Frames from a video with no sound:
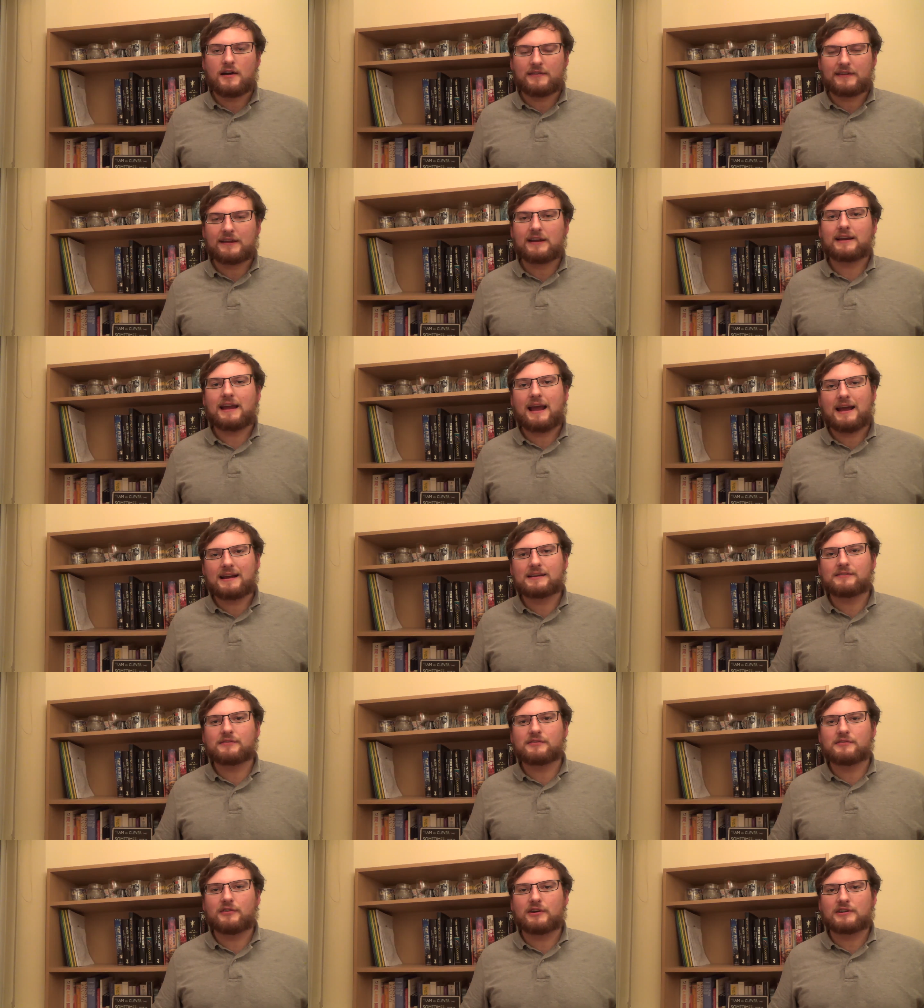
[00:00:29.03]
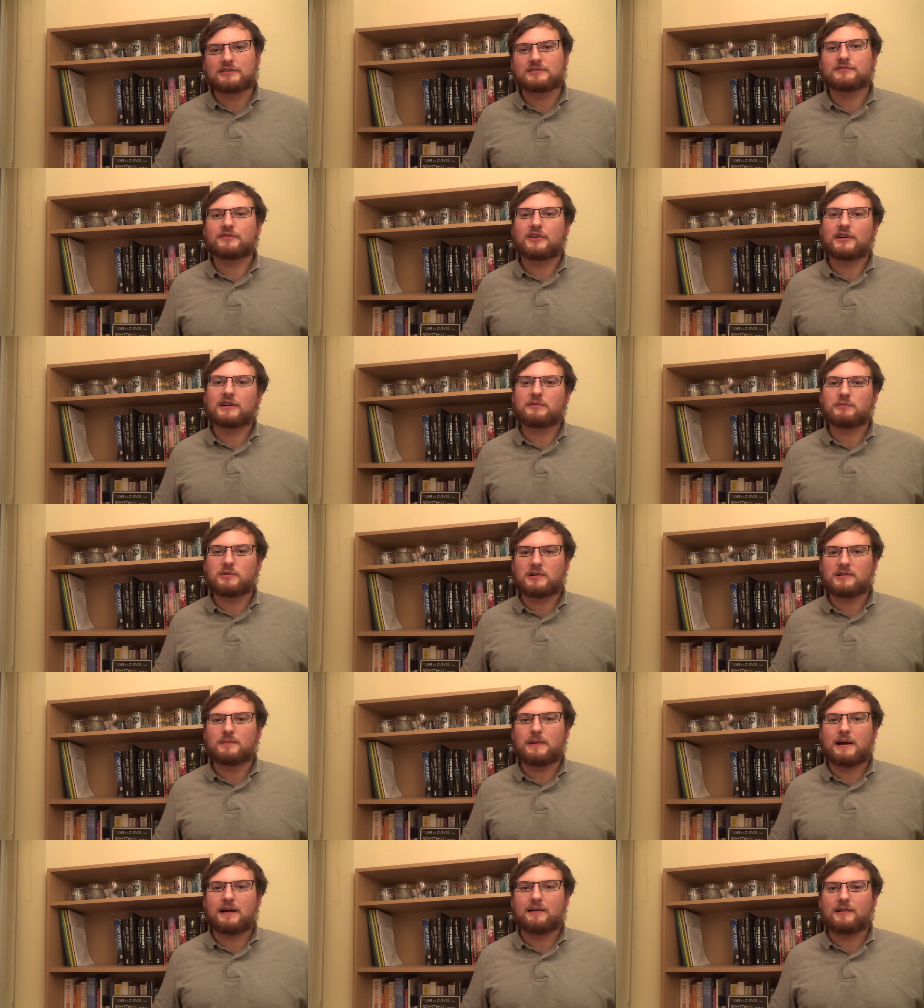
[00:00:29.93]
I think I can give advice on finding
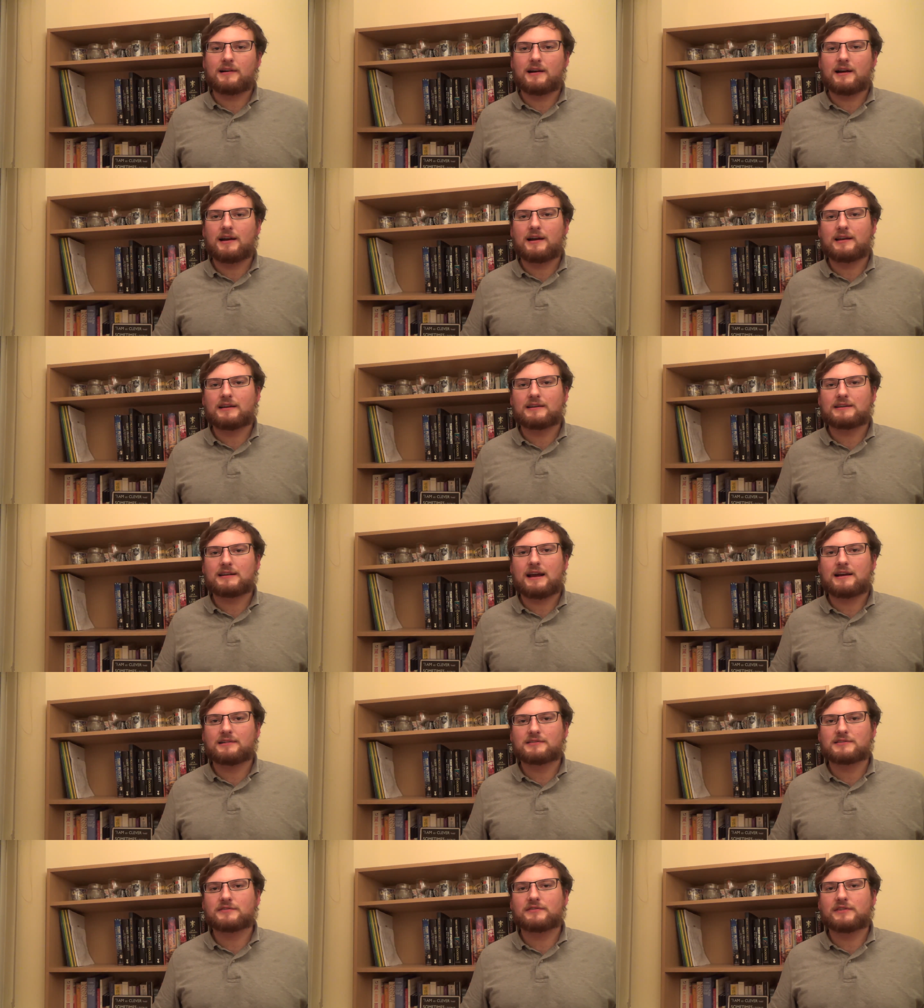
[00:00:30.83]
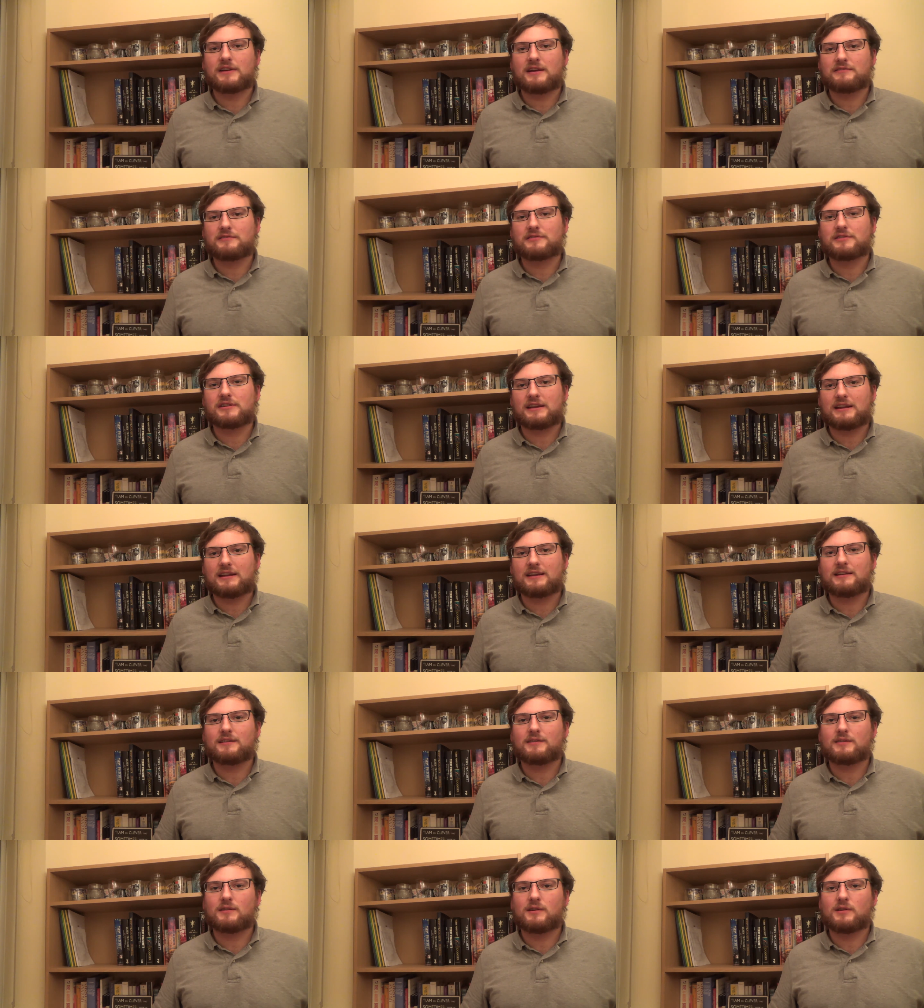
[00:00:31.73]
willpower and how to fit everything
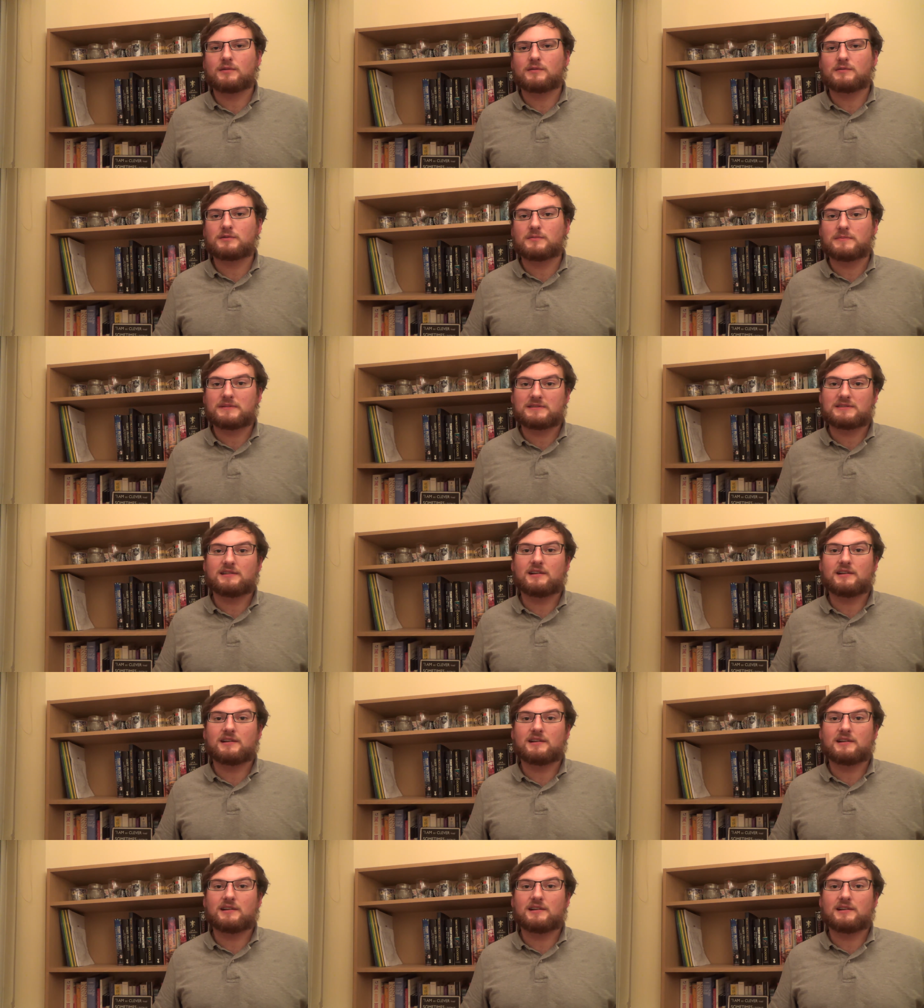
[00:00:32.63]
in your busy